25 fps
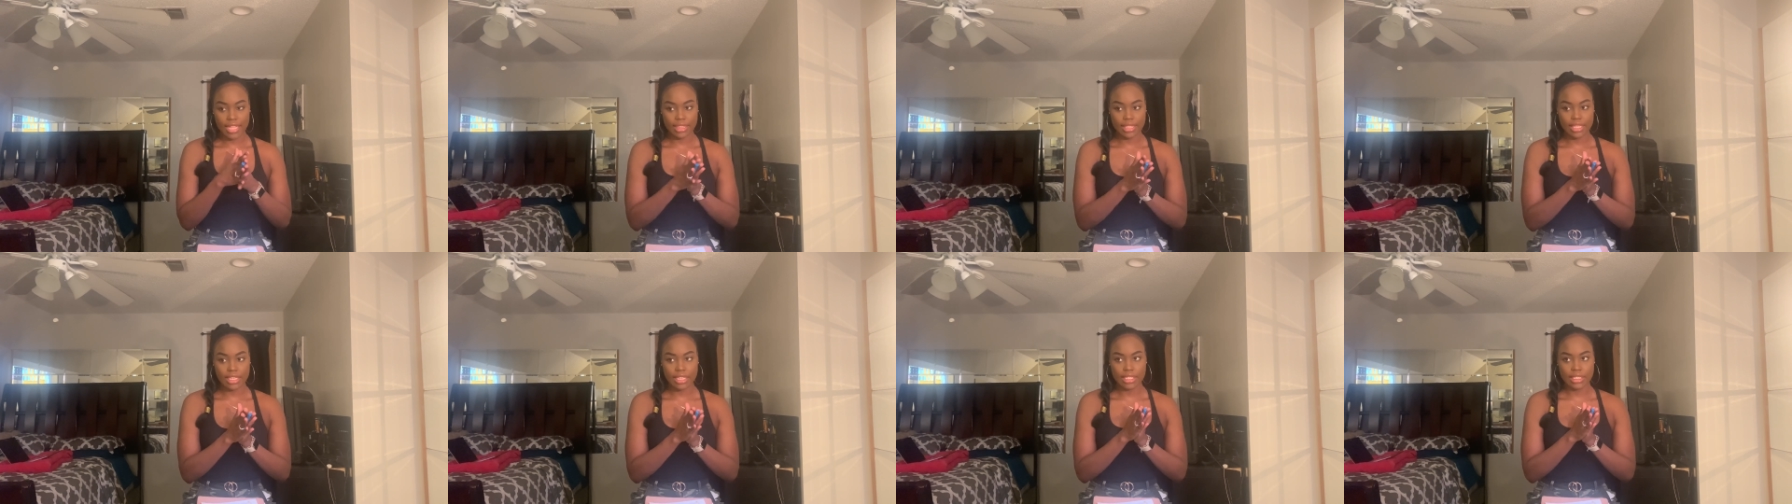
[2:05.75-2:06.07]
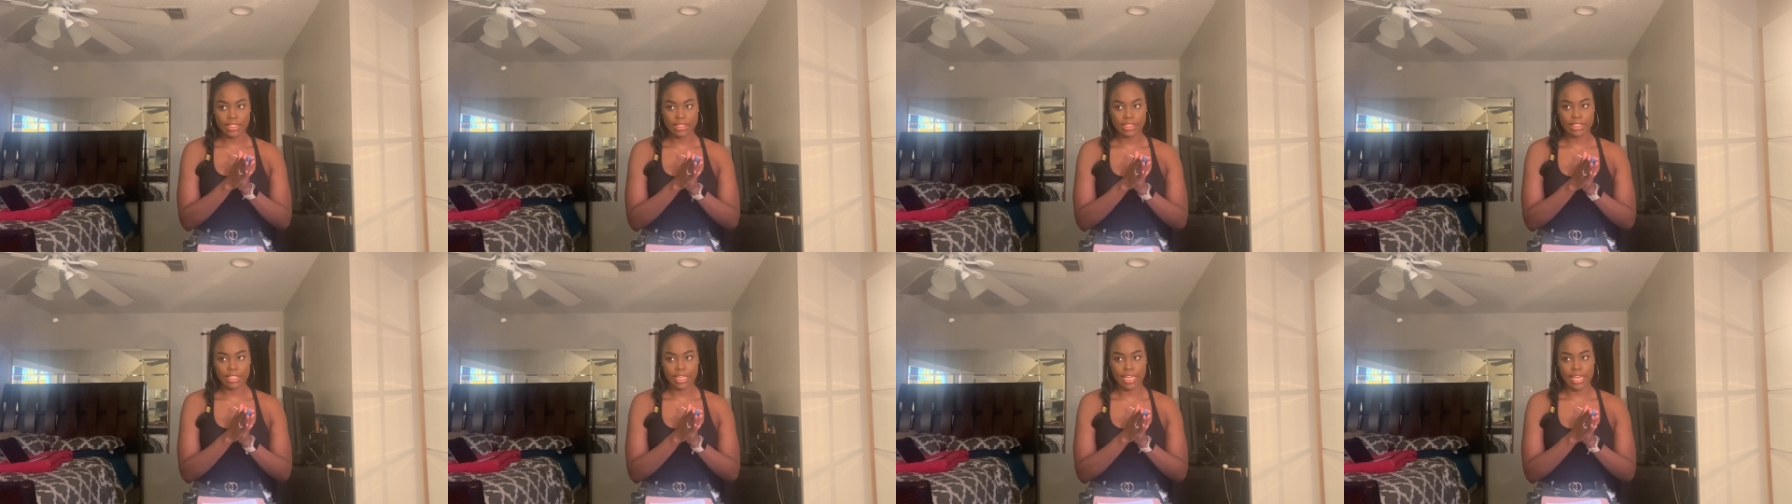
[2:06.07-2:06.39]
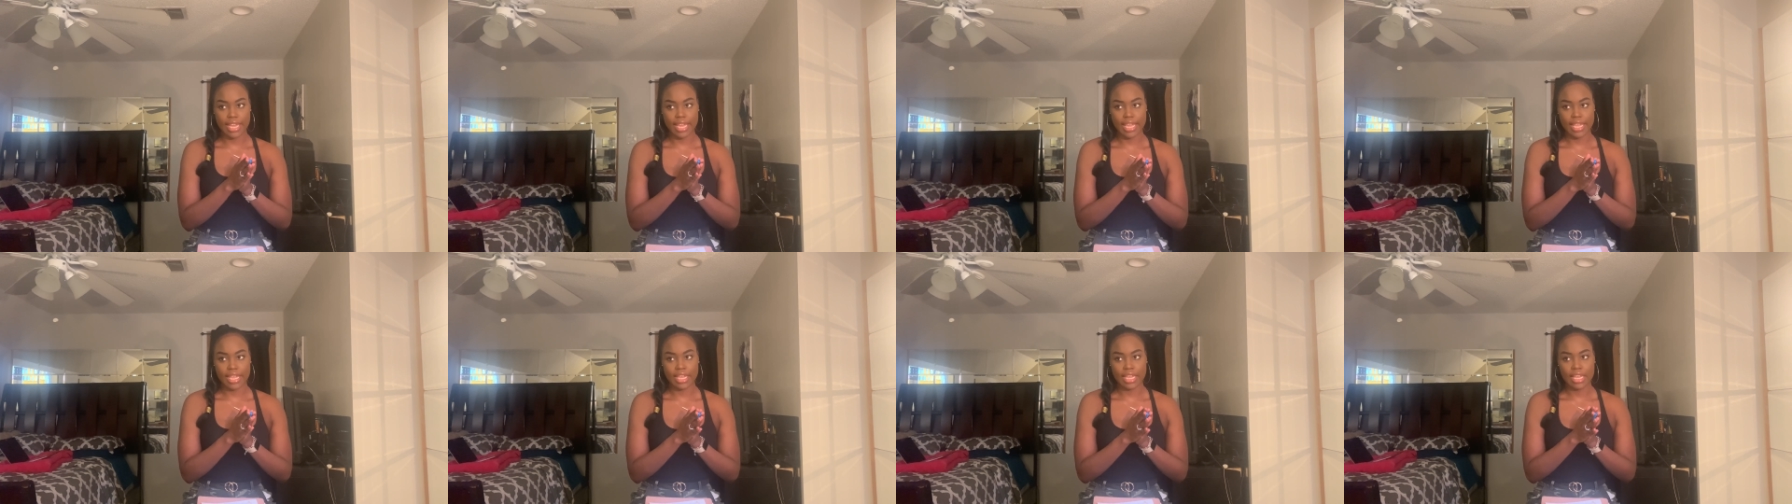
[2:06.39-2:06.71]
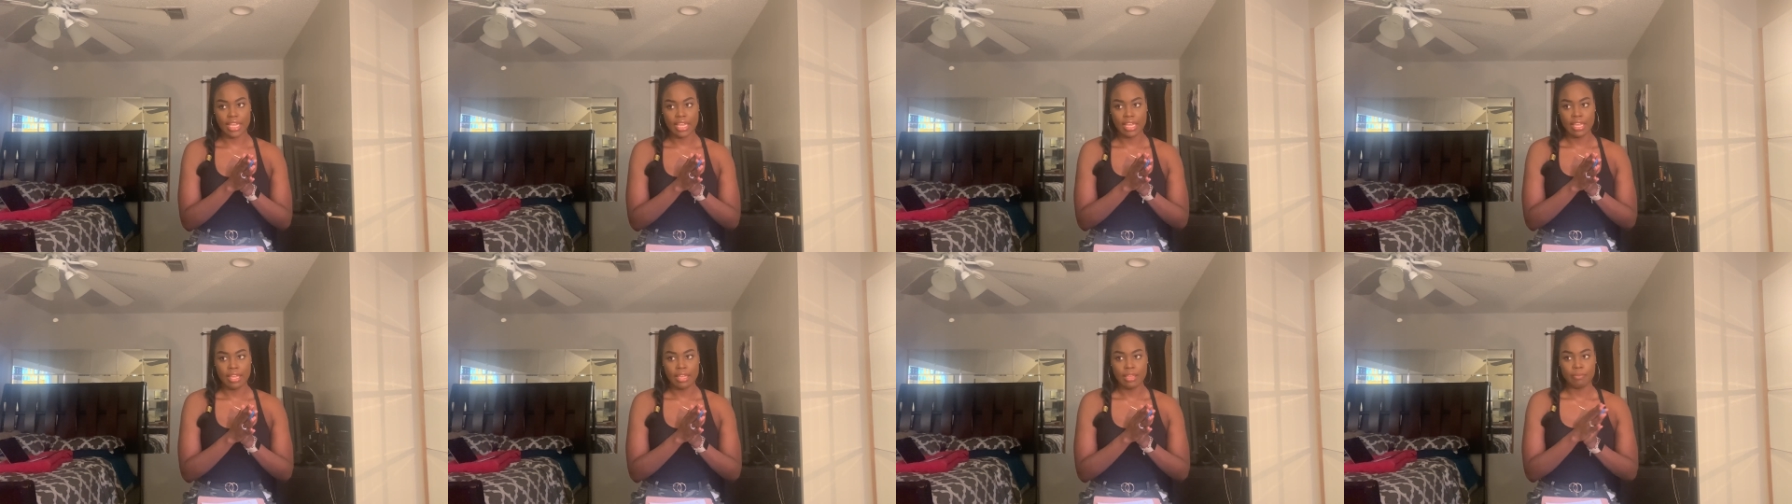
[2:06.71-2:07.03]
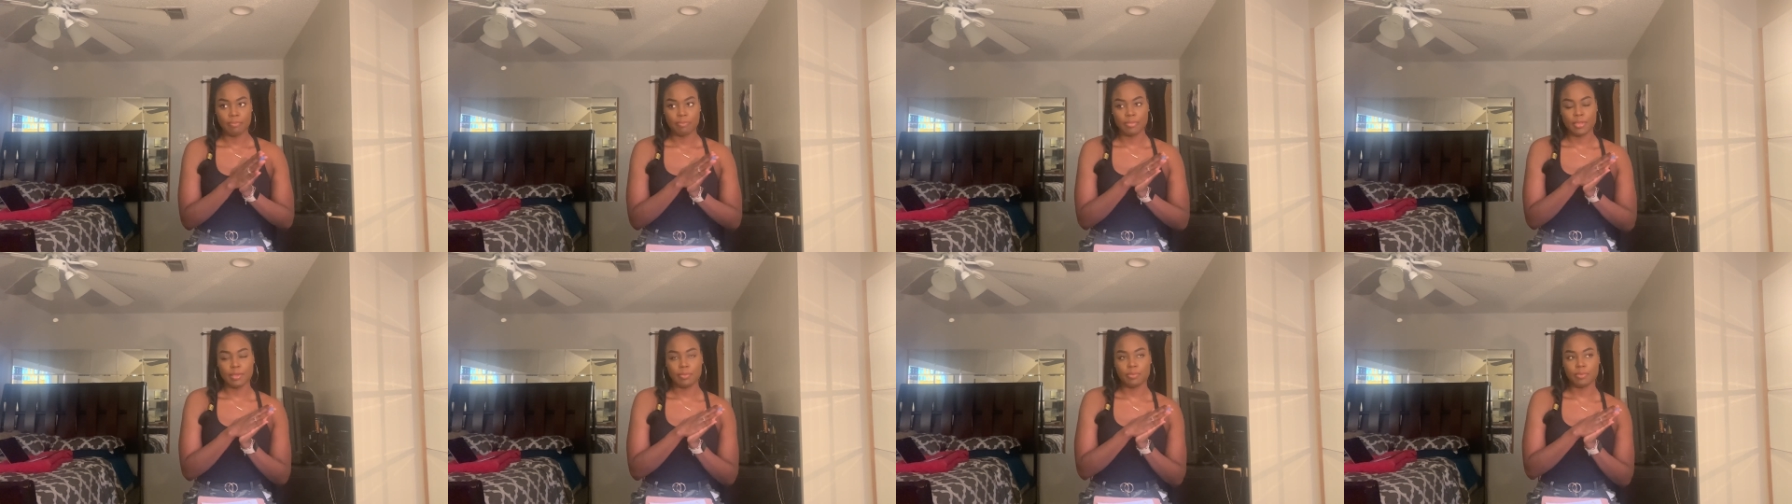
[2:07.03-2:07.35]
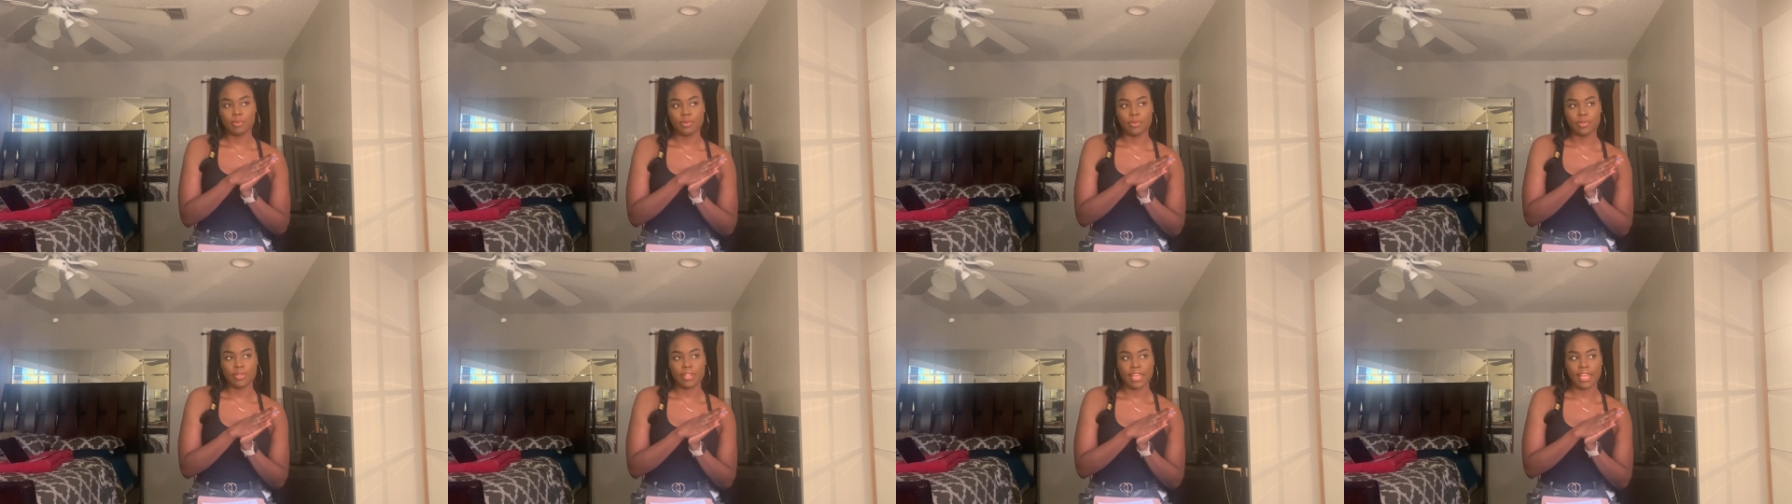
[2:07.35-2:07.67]
think it's like
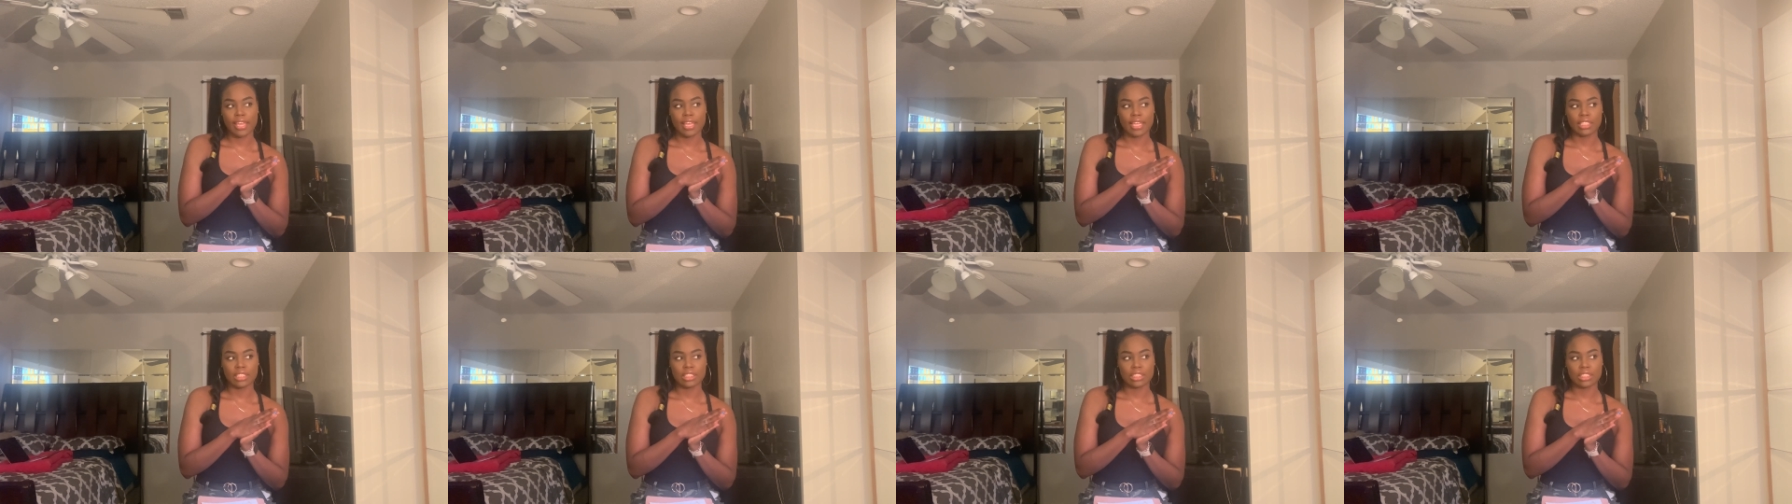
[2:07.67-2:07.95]
people that